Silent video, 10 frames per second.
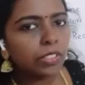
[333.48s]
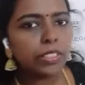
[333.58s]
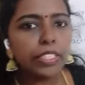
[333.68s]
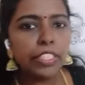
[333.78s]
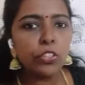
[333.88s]

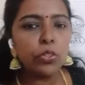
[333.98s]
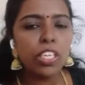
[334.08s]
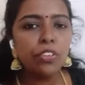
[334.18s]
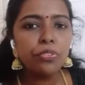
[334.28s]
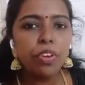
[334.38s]
The
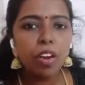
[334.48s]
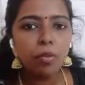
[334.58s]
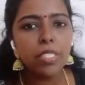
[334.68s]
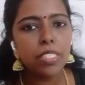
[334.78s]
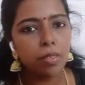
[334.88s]
newly
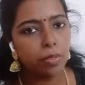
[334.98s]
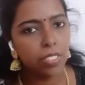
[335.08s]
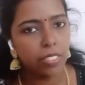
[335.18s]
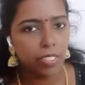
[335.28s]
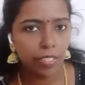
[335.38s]
formed
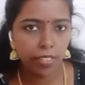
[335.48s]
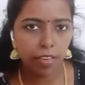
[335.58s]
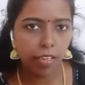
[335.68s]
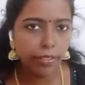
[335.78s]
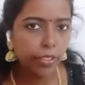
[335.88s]
substance is
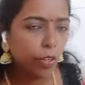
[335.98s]
called